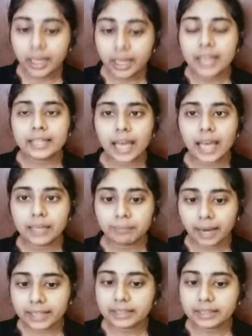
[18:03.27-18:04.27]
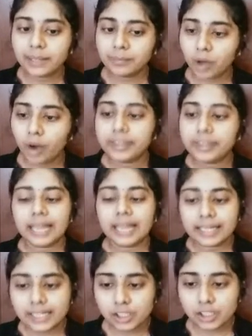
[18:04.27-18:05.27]
can buy them on London
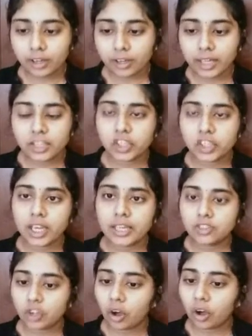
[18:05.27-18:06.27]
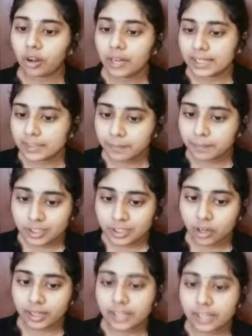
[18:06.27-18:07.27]
Stock Exchange or Luxembourg Stock
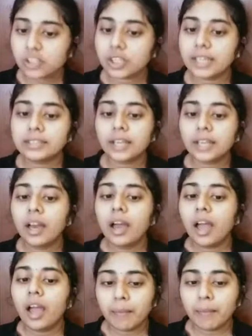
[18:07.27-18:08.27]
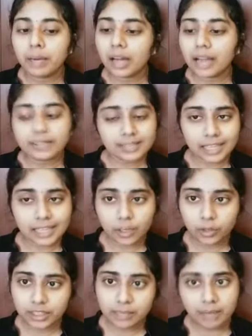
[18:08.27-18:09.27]
Exchange among other
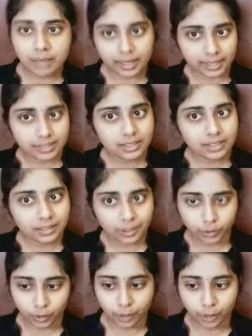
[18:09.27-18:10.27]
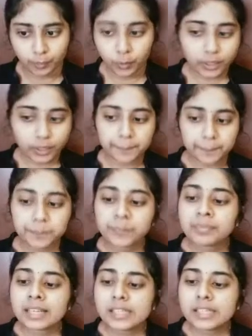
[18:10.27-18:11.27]
security markets in Europe. Okay,
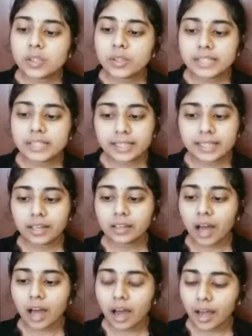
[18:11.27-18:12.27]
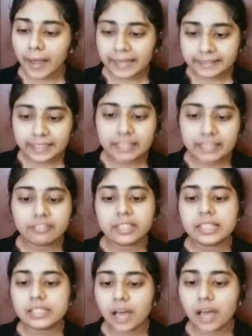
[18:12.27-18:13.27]
so GDR and the dividends
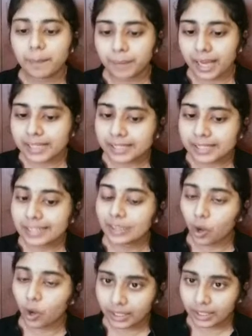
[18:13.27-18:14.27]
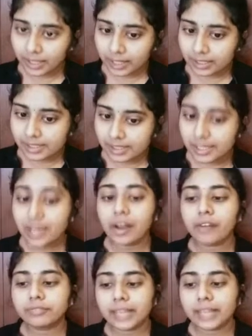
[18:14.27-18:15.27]
are priced in local currency of
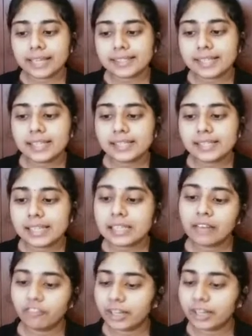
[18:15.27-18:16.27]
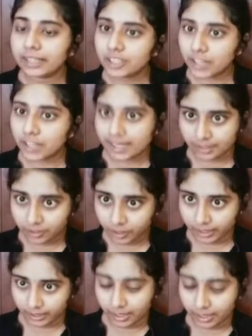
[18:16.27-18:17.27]
the exchanges where the shares are traded.
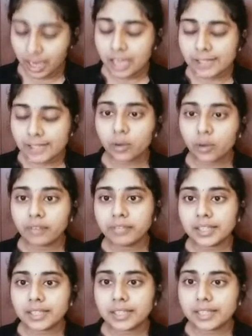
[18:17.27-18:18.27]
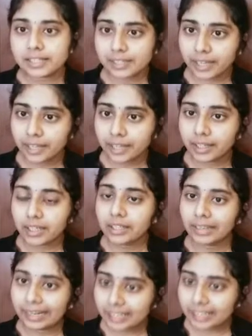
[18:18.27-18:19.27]
So if it is traded in
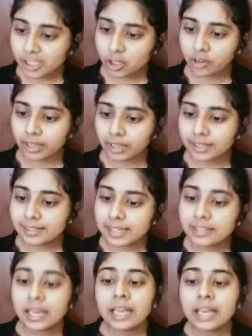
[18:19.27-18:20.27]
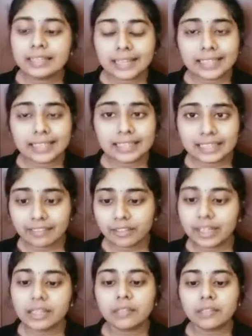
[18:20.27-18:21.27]
London Stock Exchange, then the
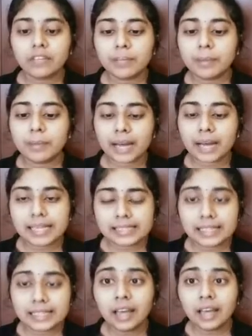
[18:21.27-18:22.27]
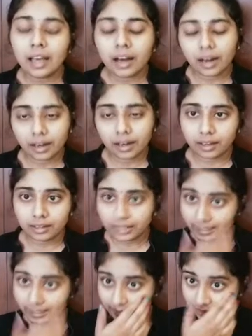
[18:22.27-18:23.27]
dividend will be priced in
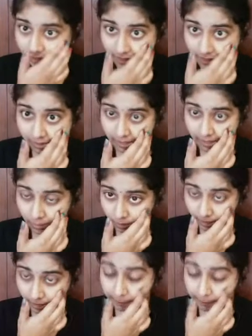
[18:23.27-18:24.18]
London currency. Okay.